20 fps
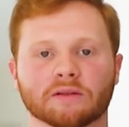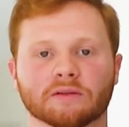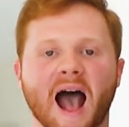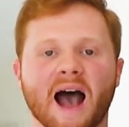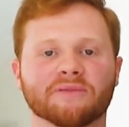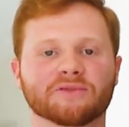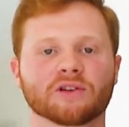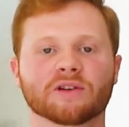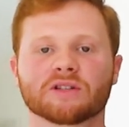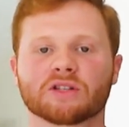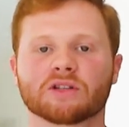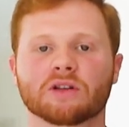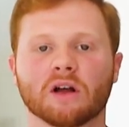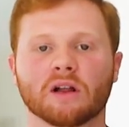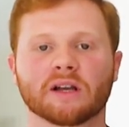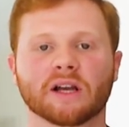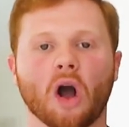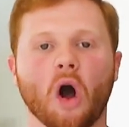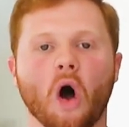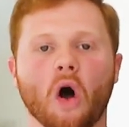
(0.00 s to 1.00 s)
After
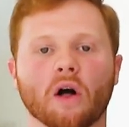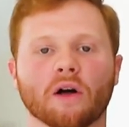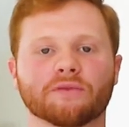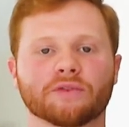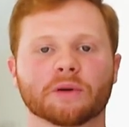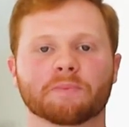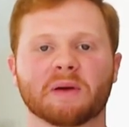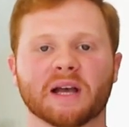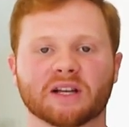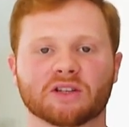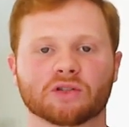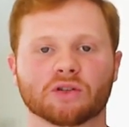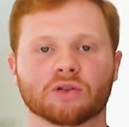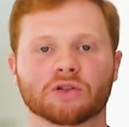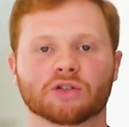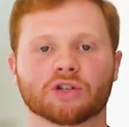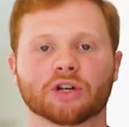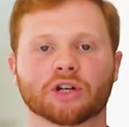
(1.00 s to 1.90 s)
installing all of your pixels,